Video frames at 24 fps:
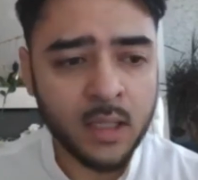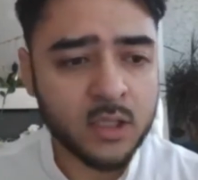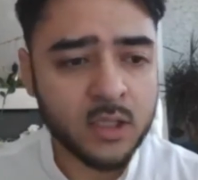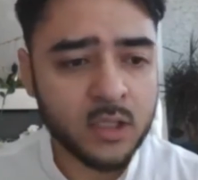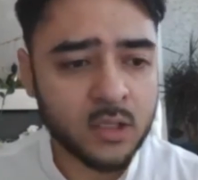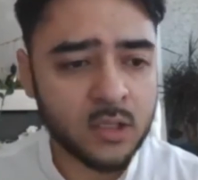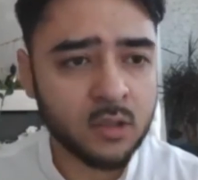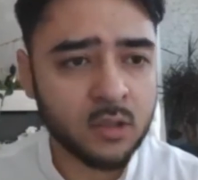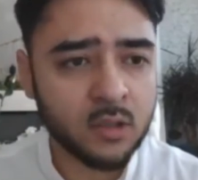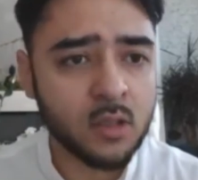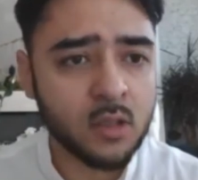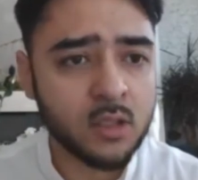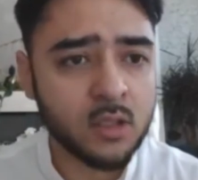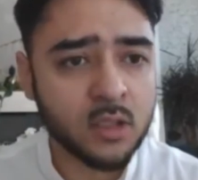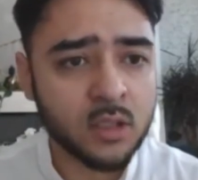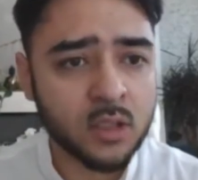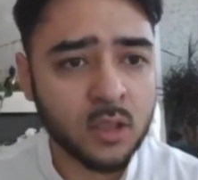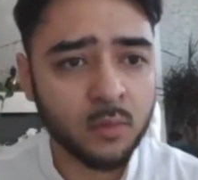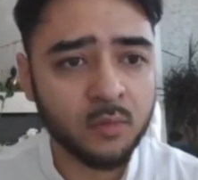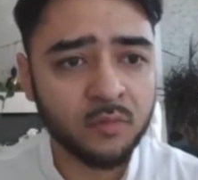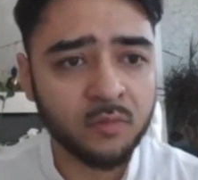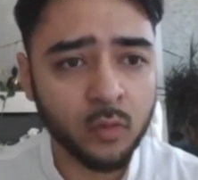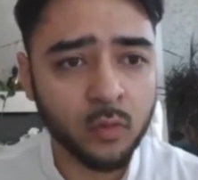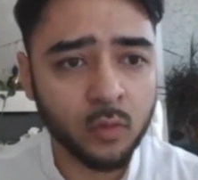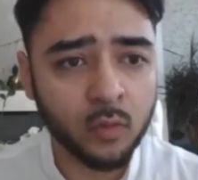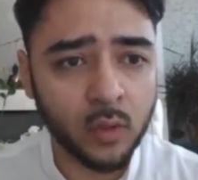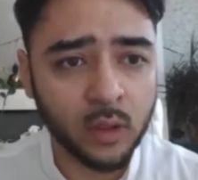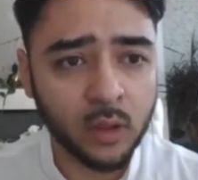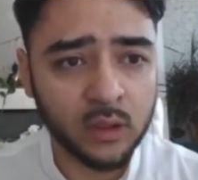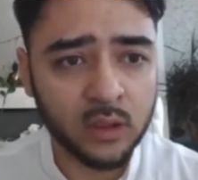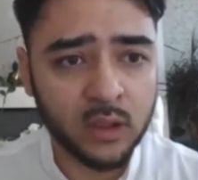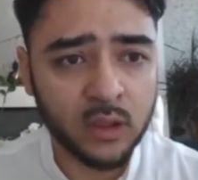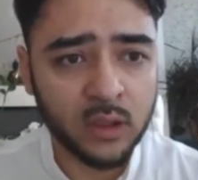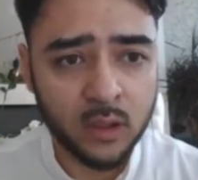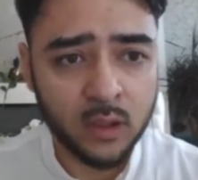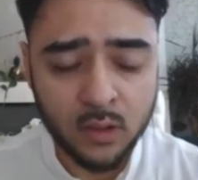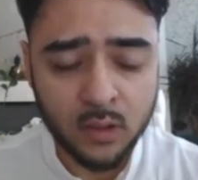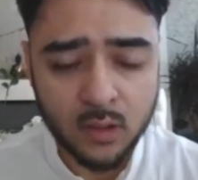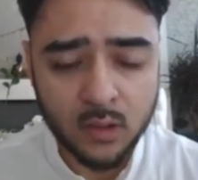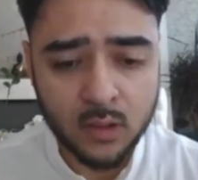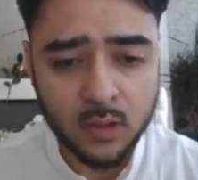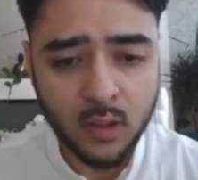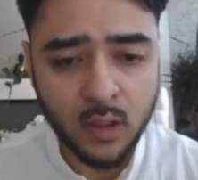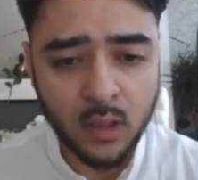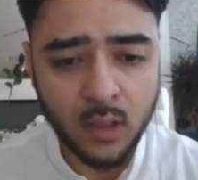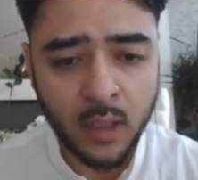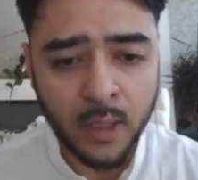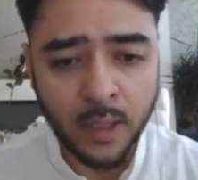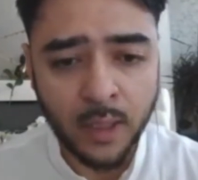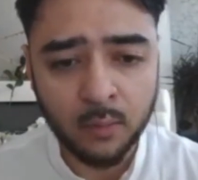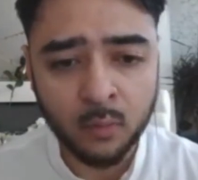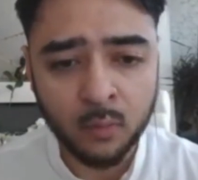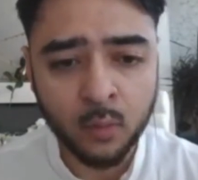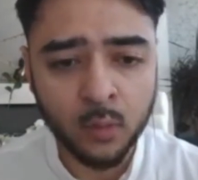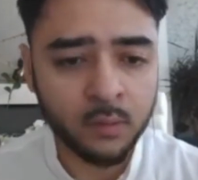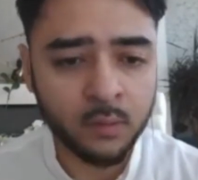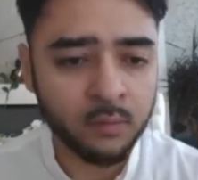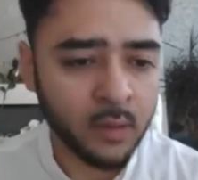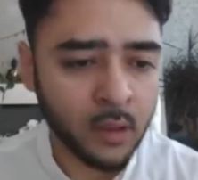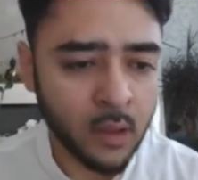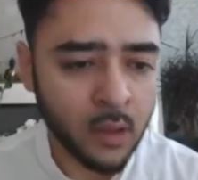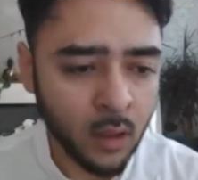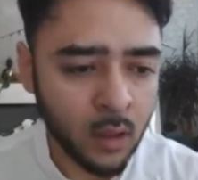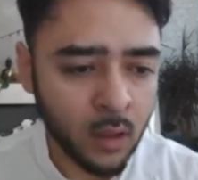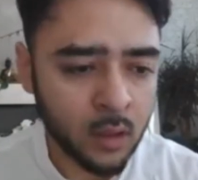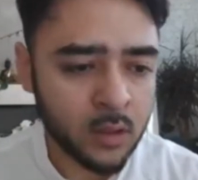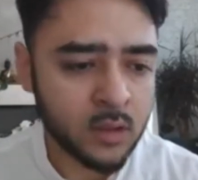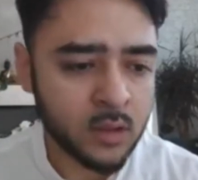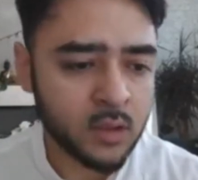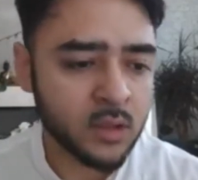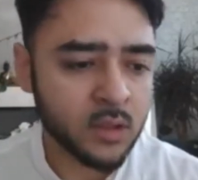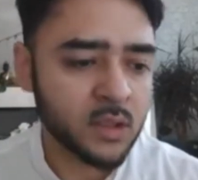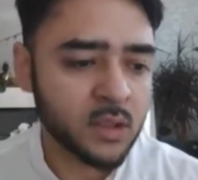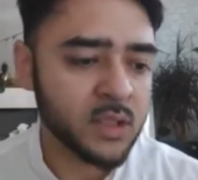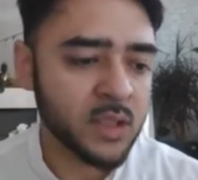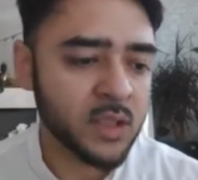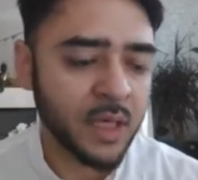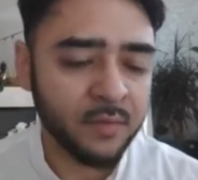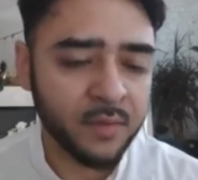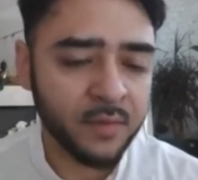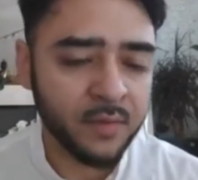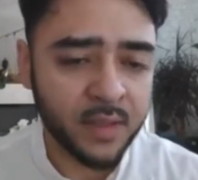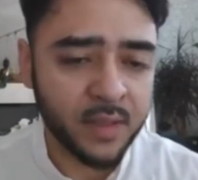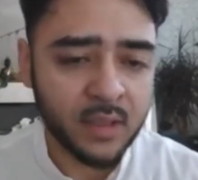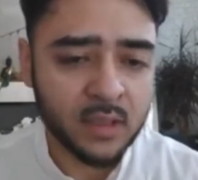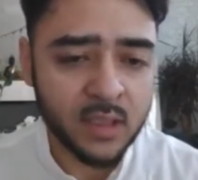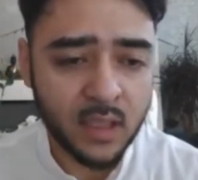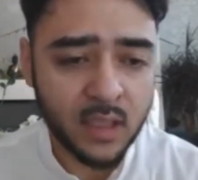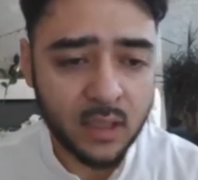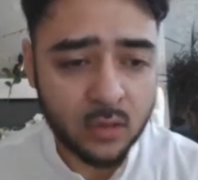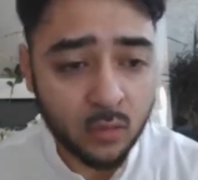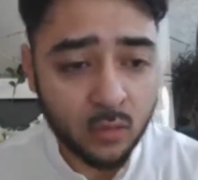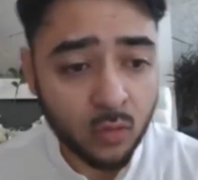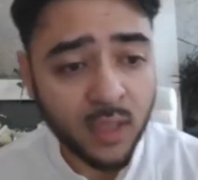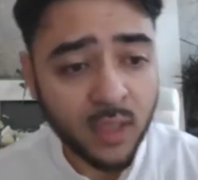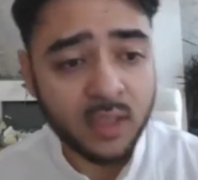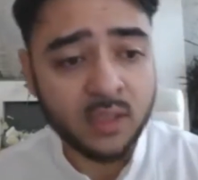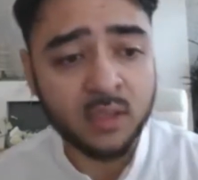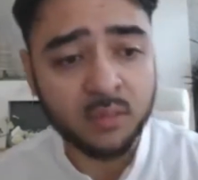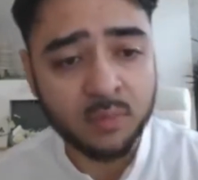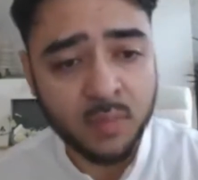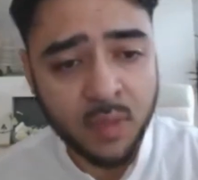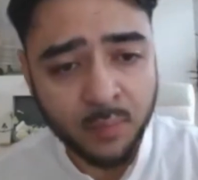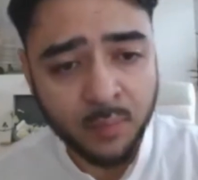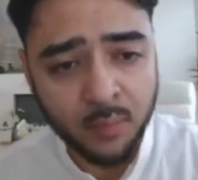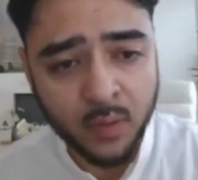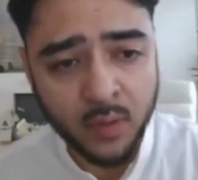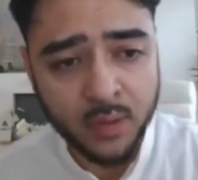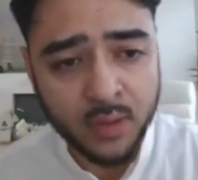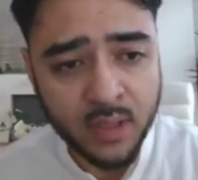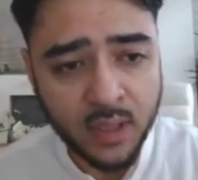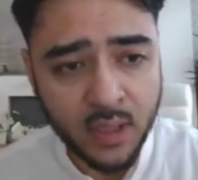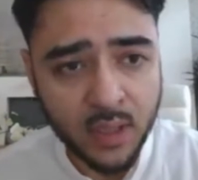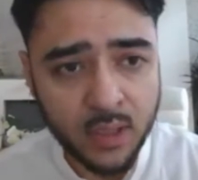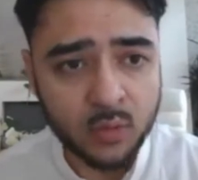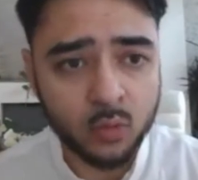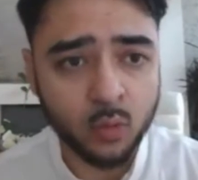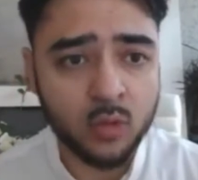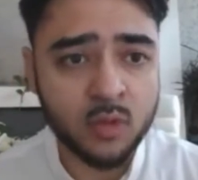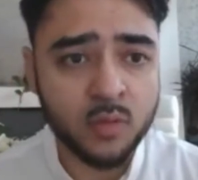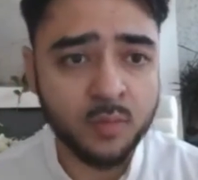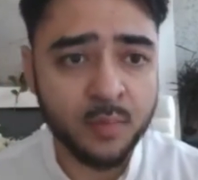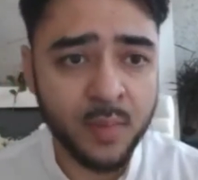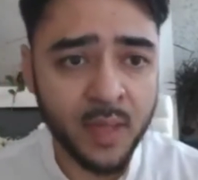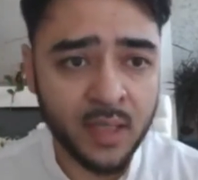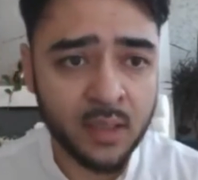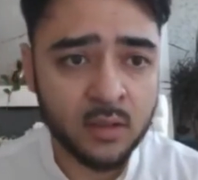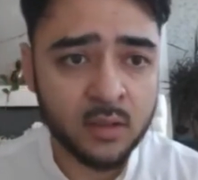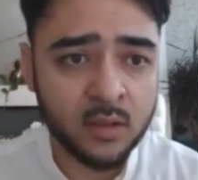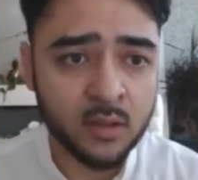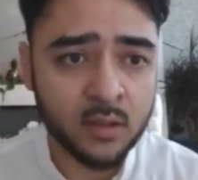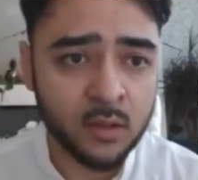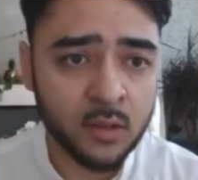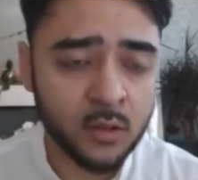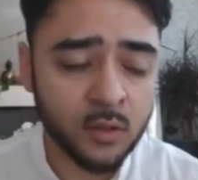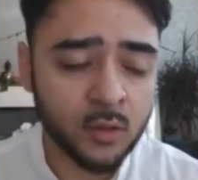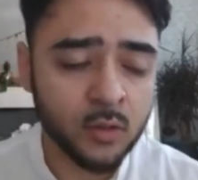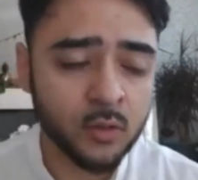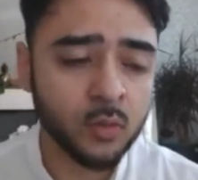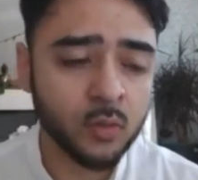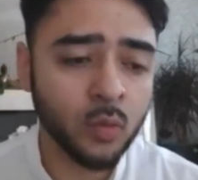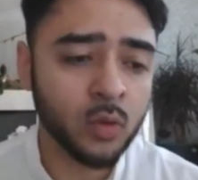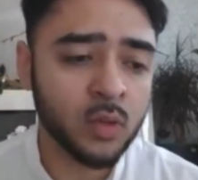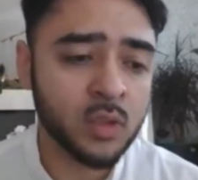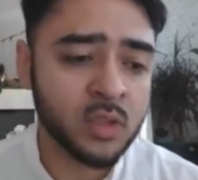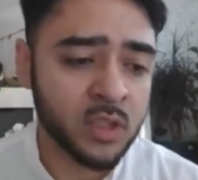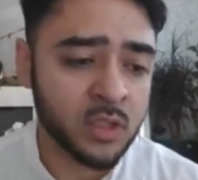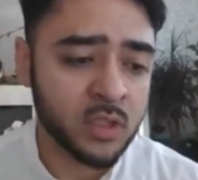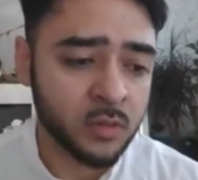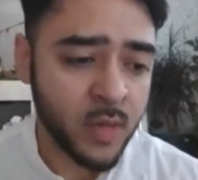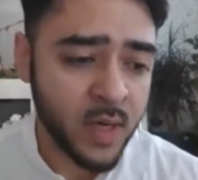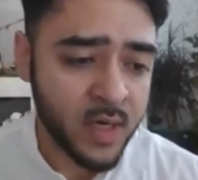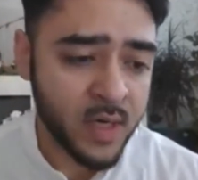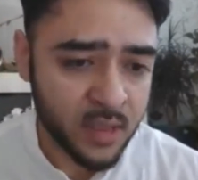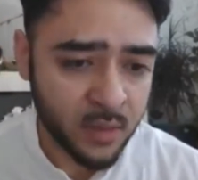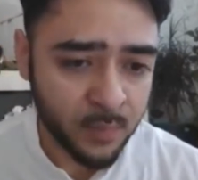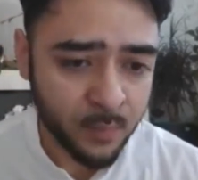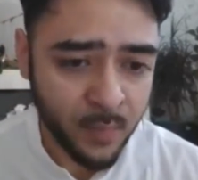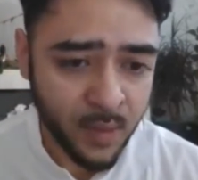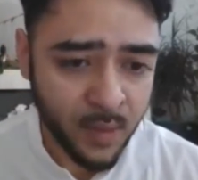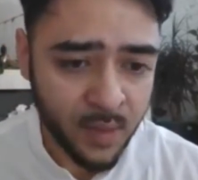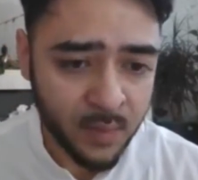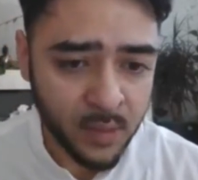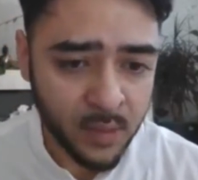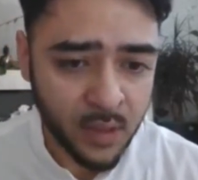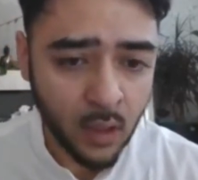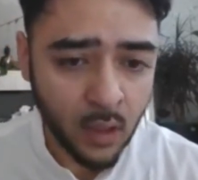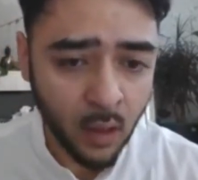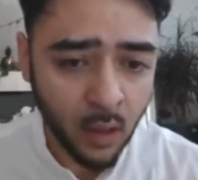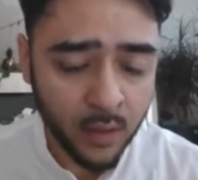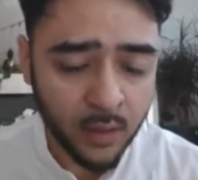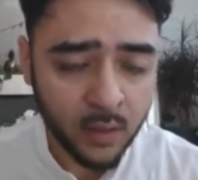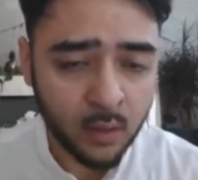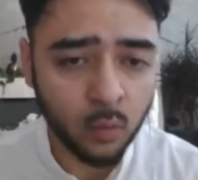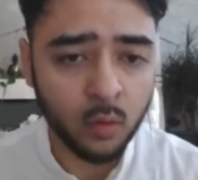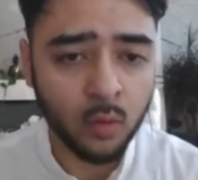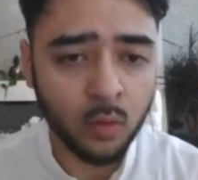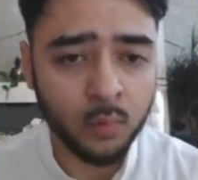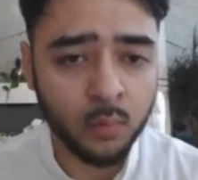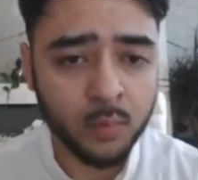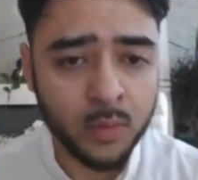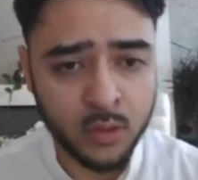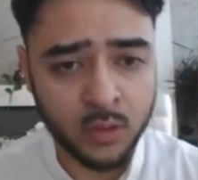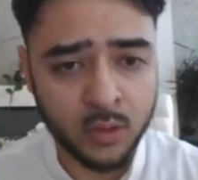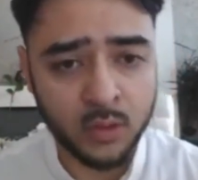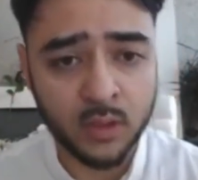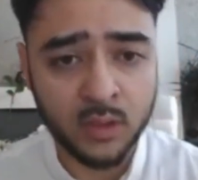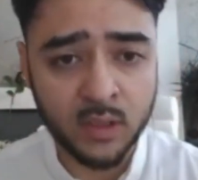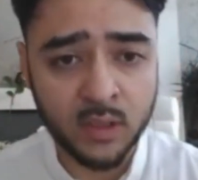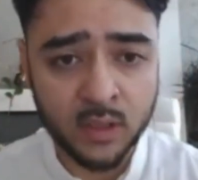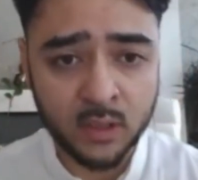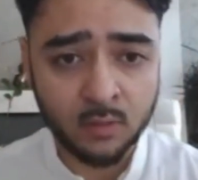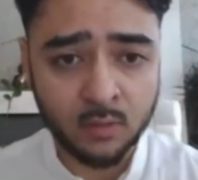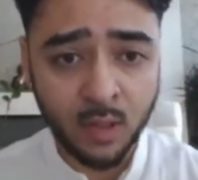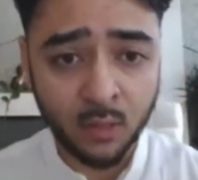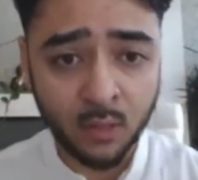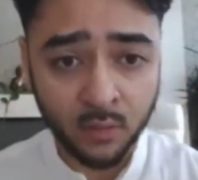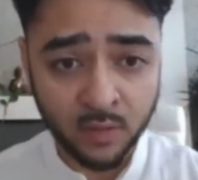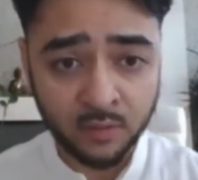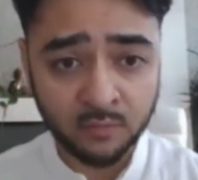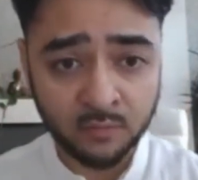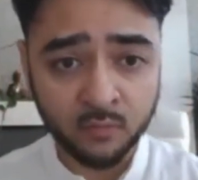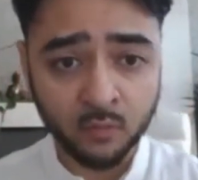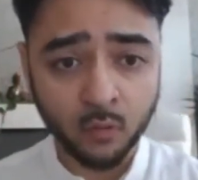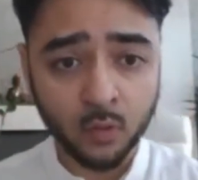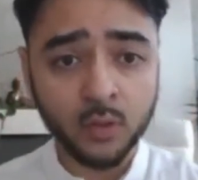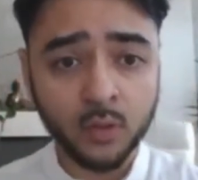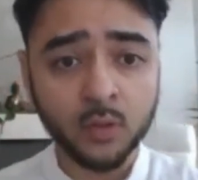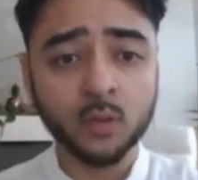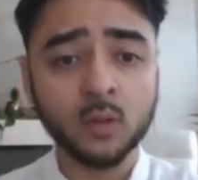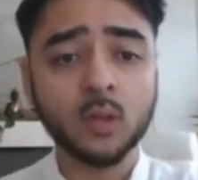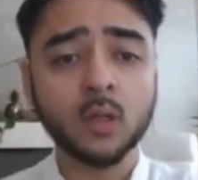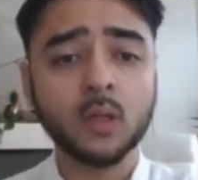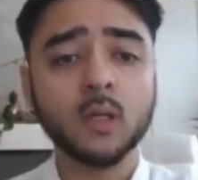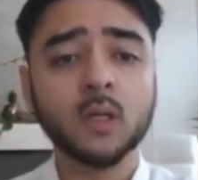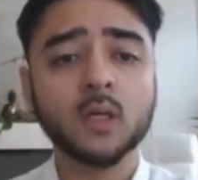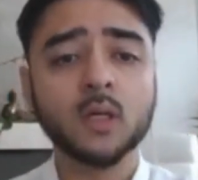just answer some of your questions with regards to January intakes or next September intakes, what's better to do, what the situation may be like, what opportunities are out there for you.